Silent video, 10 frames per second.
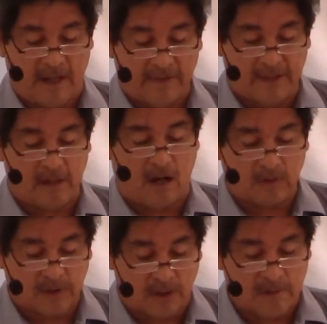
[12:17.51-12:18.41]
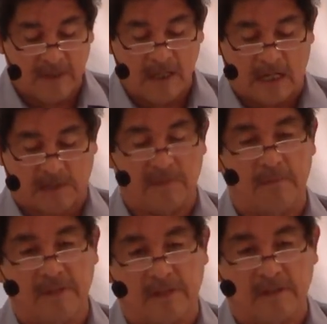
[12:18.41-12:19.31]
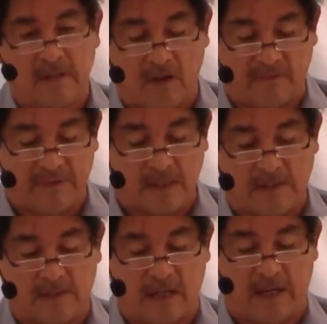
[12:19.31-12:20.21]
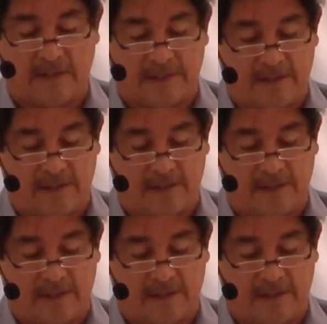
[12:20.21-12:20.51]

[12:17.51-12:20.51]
their autonomy as members of this society.